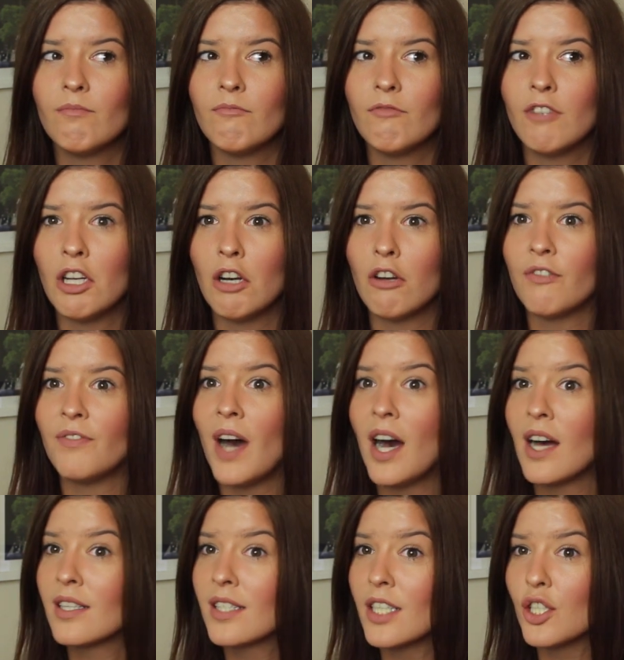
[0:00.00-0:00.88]
you know
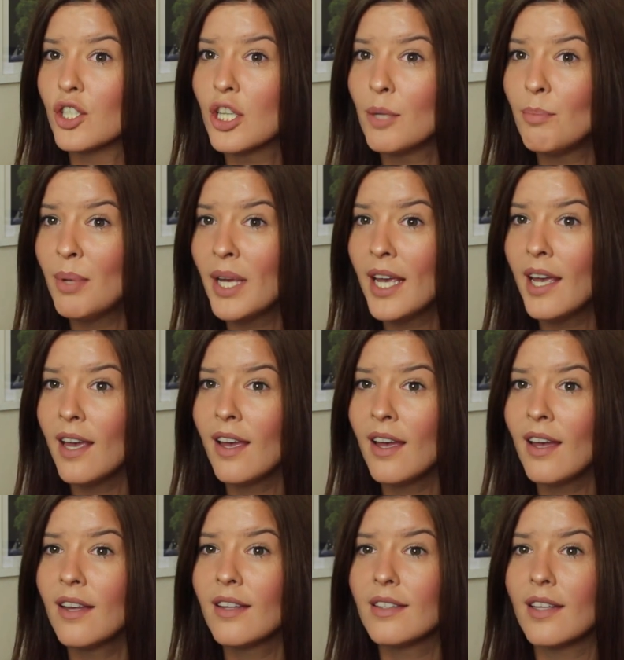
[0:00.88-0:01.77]
faster
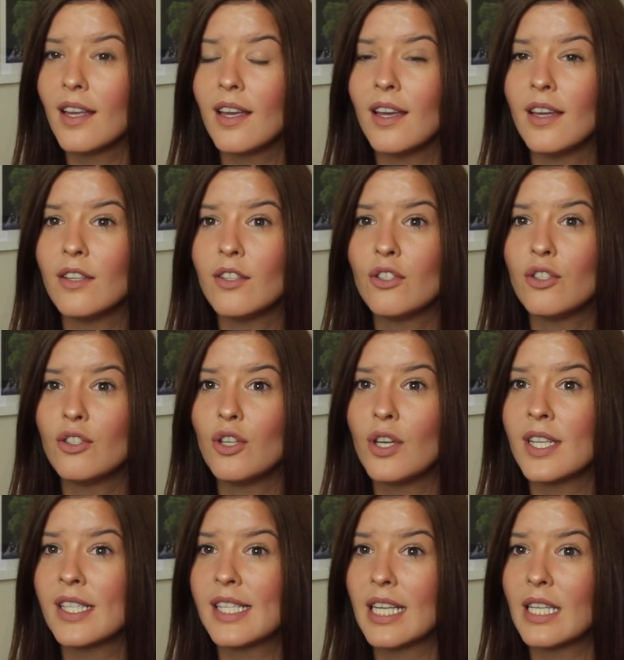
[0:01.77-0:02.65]
shipping they
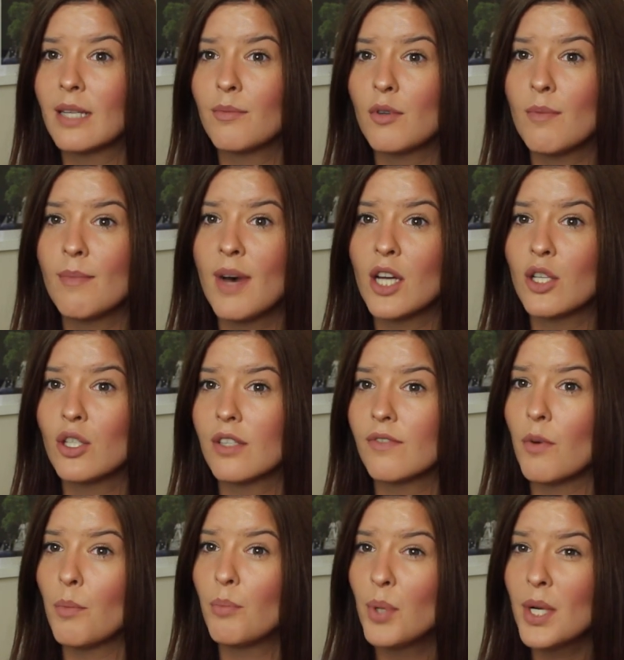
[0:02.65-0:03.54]
you can set up your
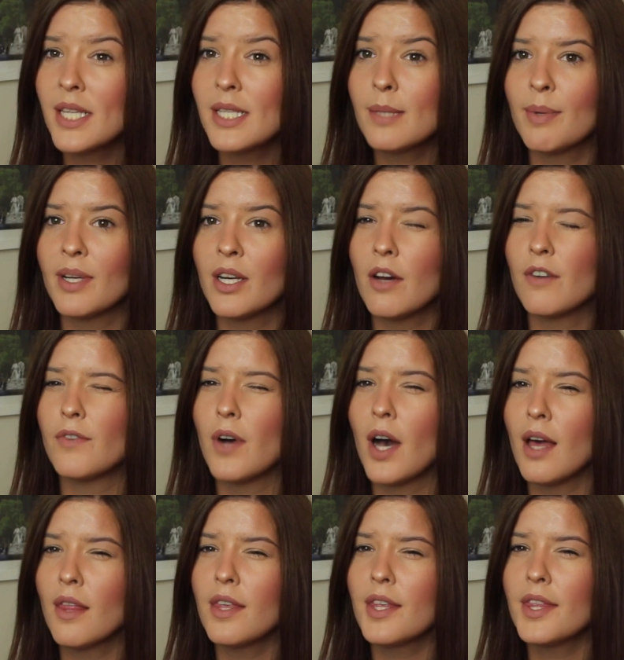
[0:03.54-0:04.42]
margins for prints but not for
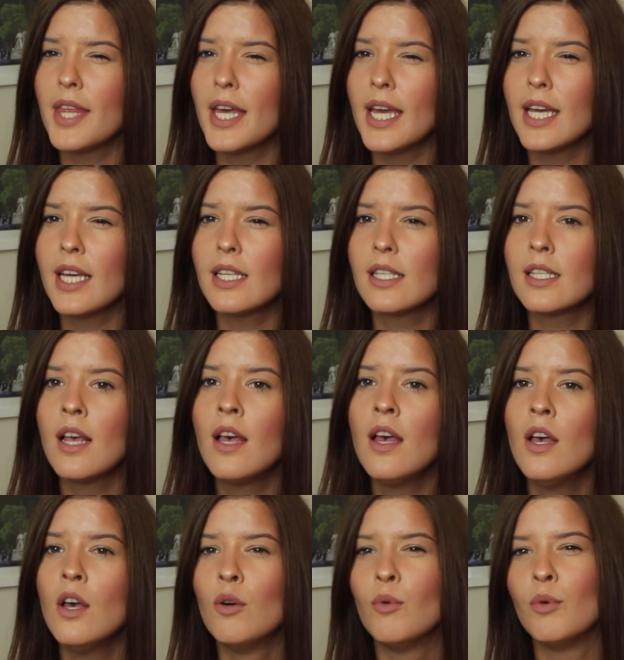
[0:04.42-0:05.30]
other things
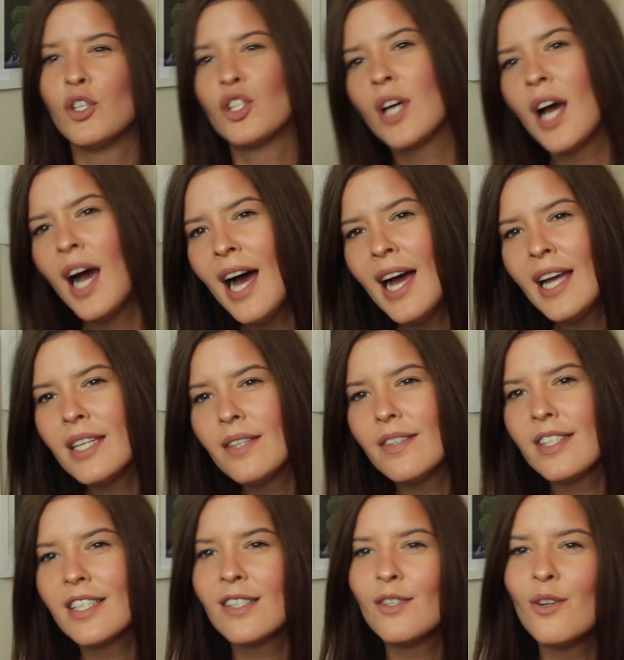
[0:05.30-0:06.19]
which kind
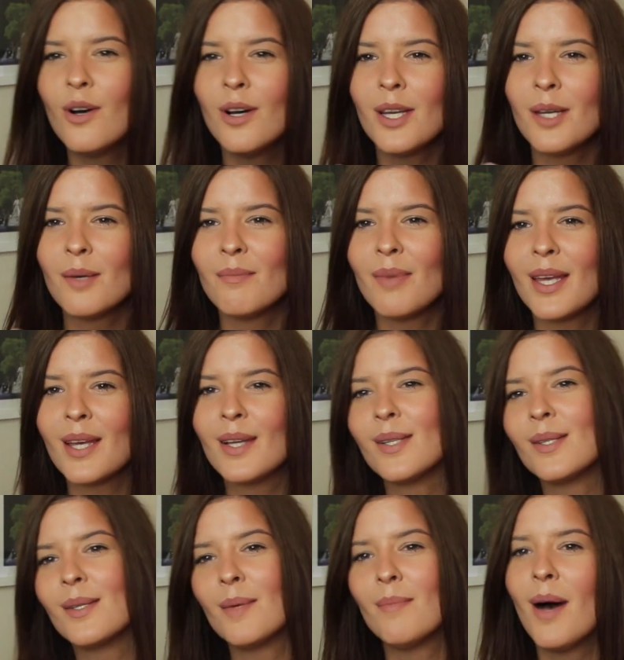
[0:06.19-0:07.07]
of is annoying
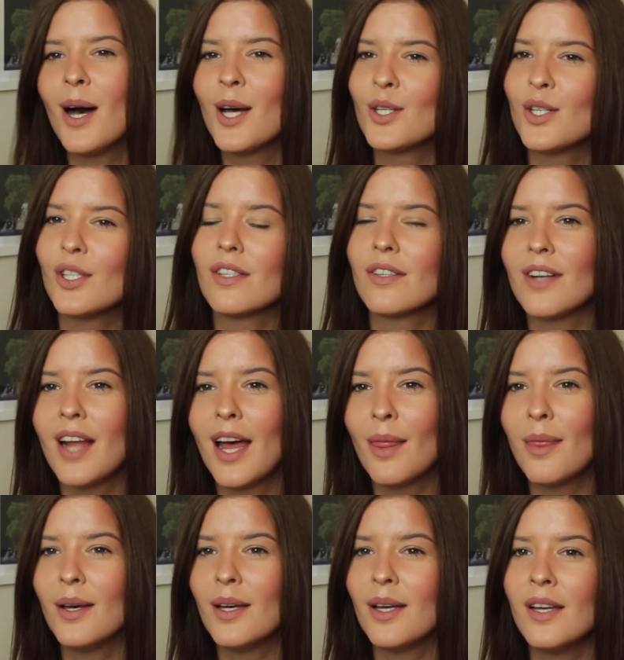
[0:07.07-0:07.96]
because the margins on
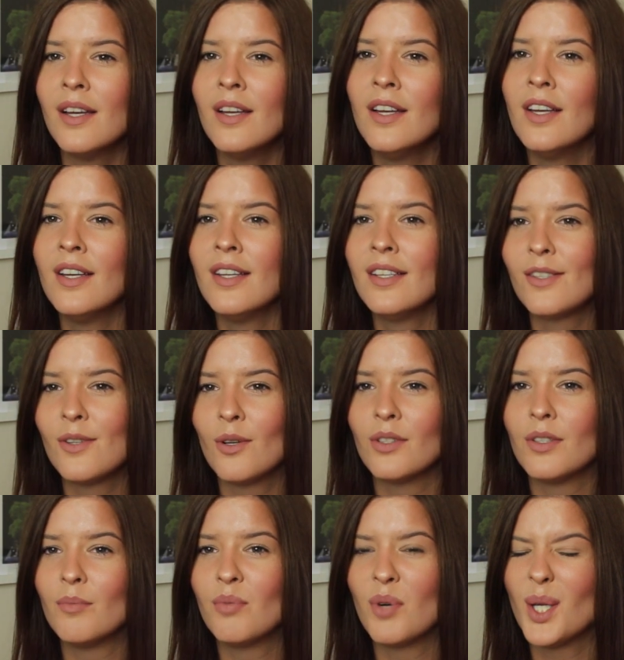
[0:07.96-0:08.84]
other
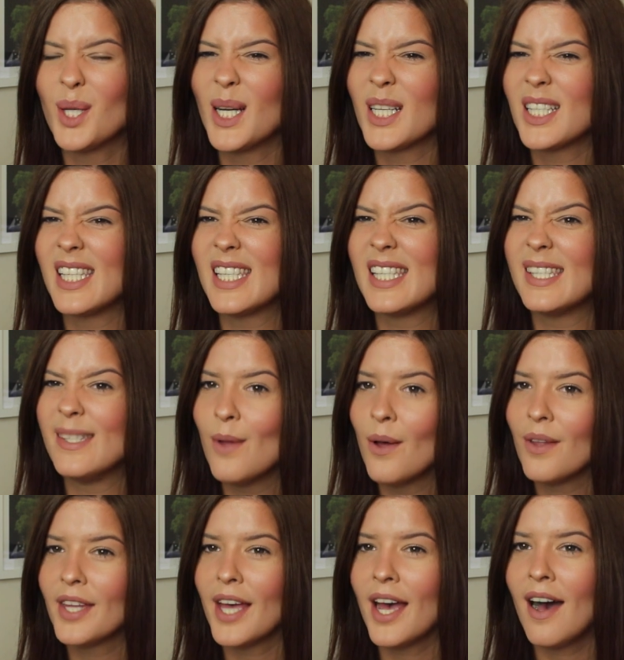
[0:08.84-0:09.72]
sort of products is
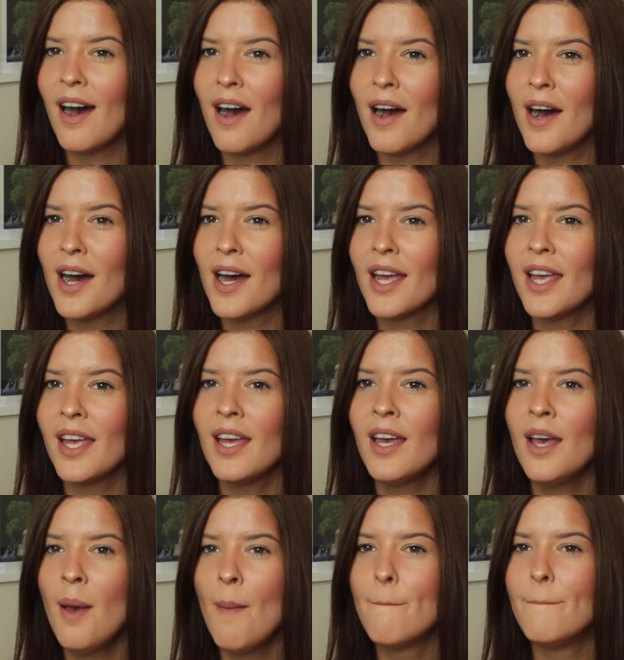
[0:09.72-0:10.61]
not that high
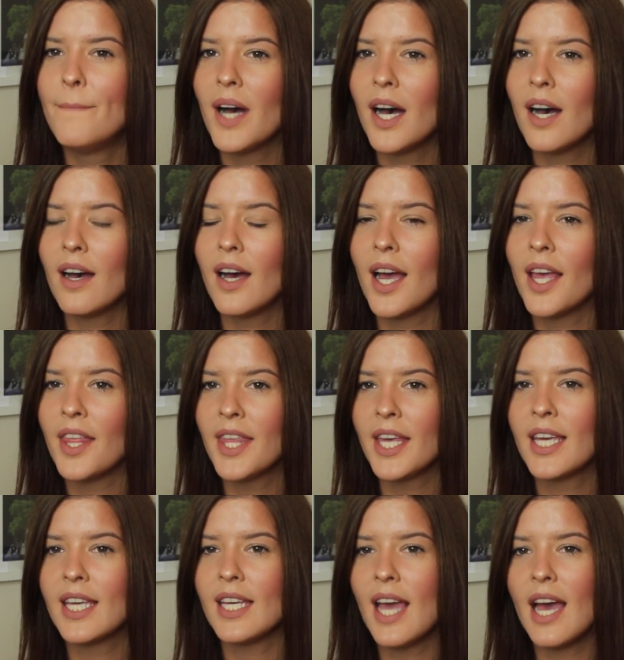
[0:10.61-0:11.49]
but I
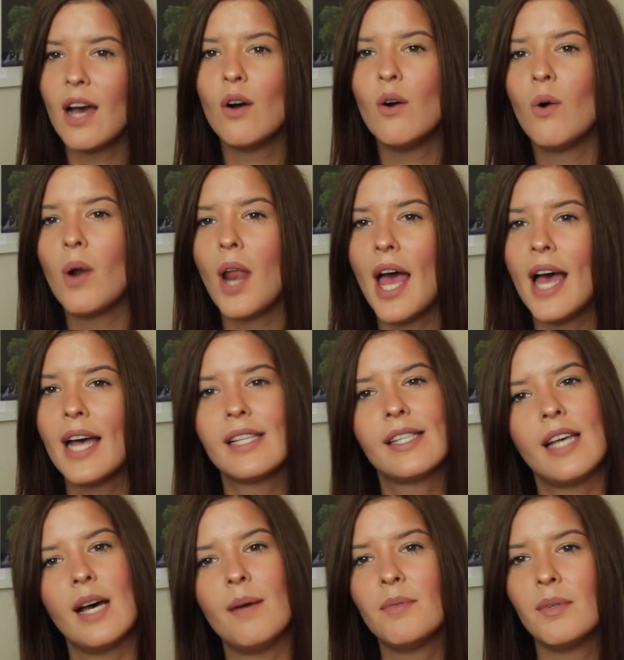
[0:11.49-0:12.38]
think it all
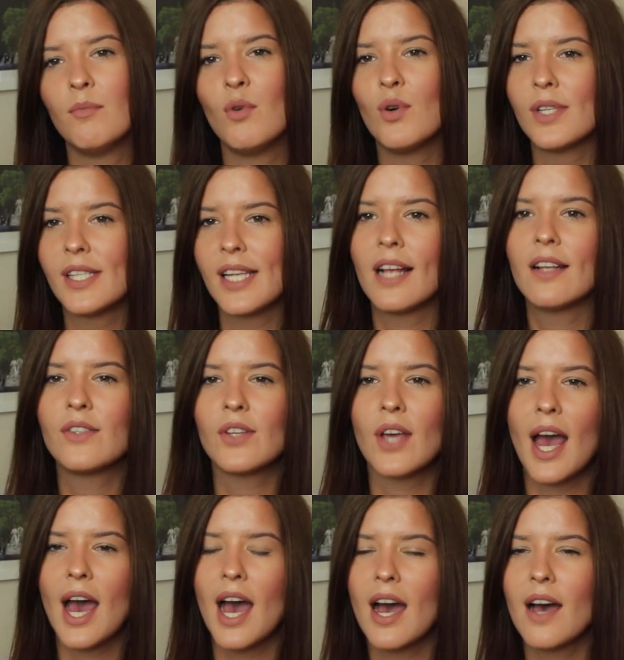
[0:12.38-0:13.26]
adds up the more sales
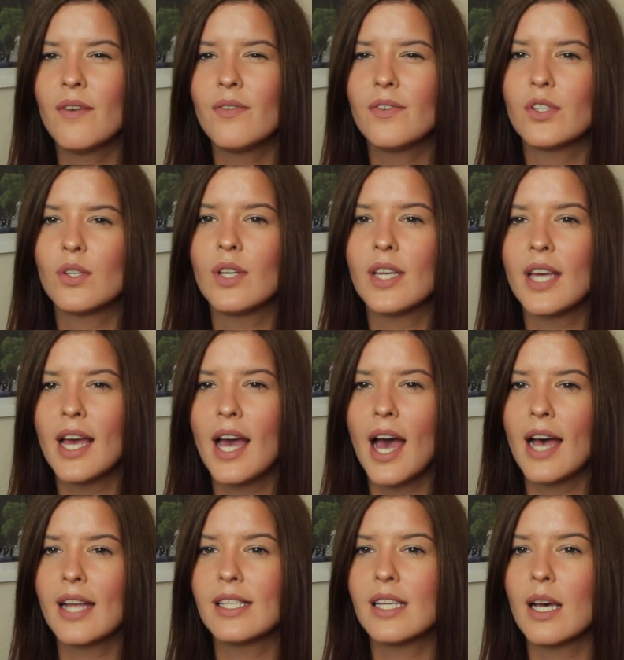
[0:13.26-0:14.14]
you have so it
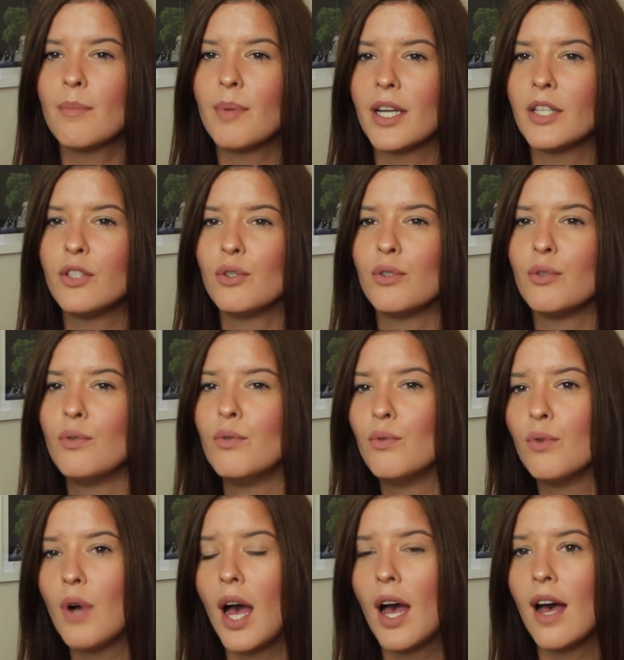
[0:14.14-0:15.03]
adds up I
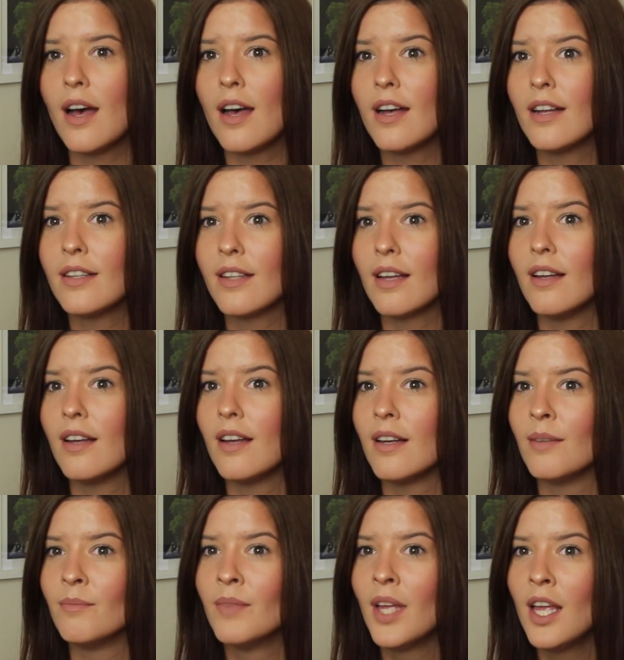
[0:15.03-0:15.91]
do earn
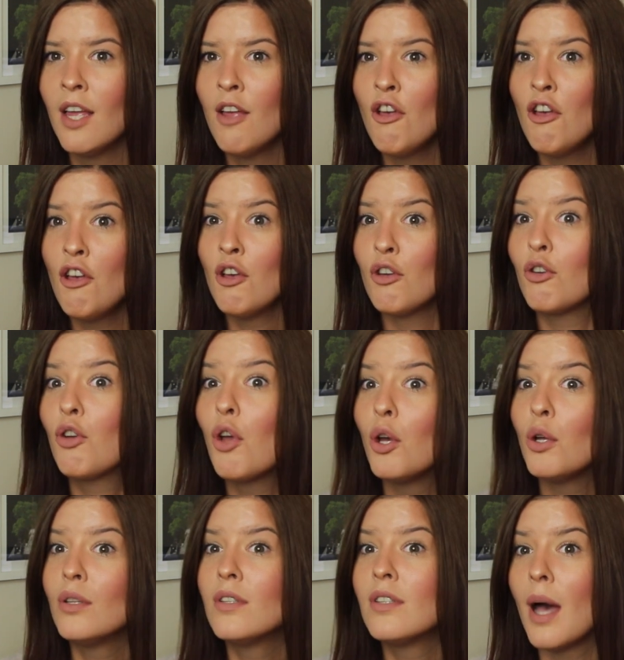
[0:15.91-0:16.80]
a
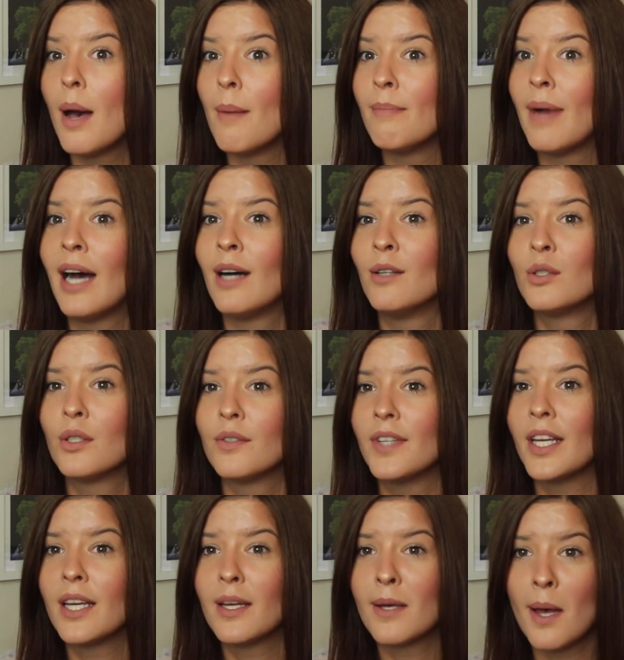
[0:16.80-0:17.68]
good amount
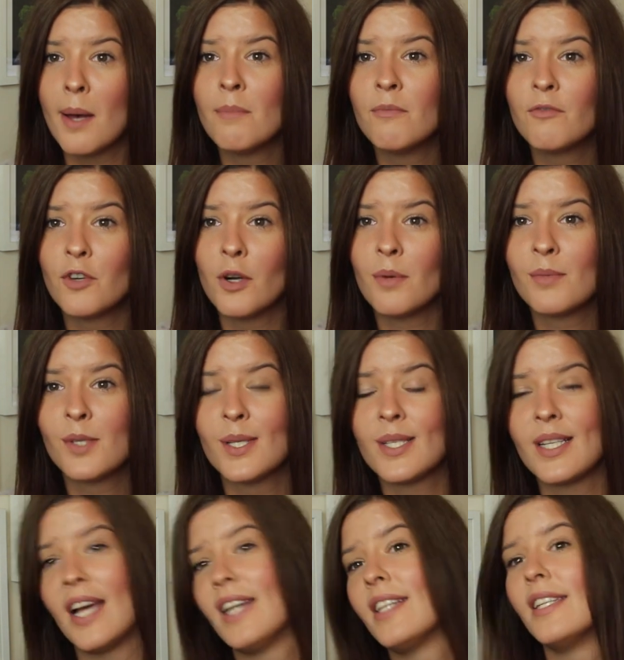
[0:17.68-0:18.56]
of income from
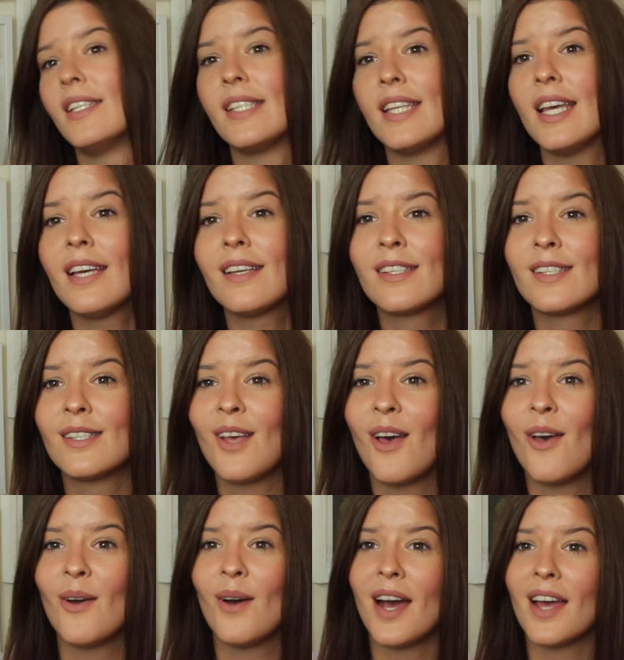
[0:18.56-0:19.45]
Society 6
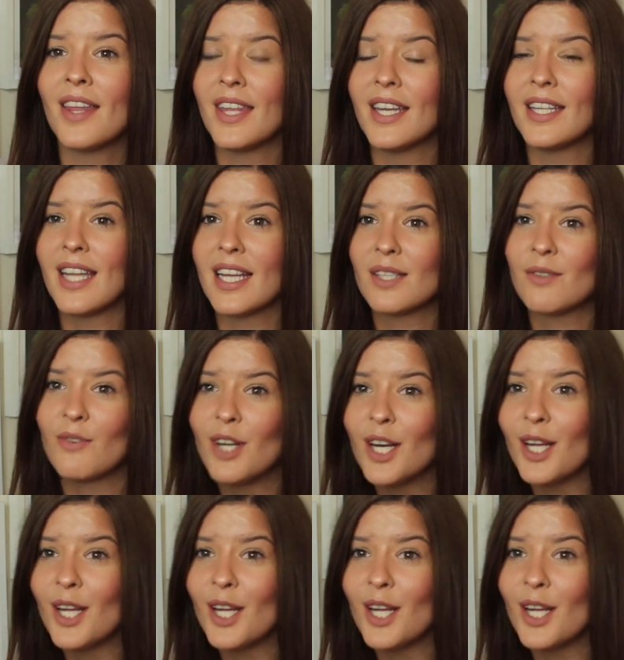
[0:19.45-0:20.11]
so I think that's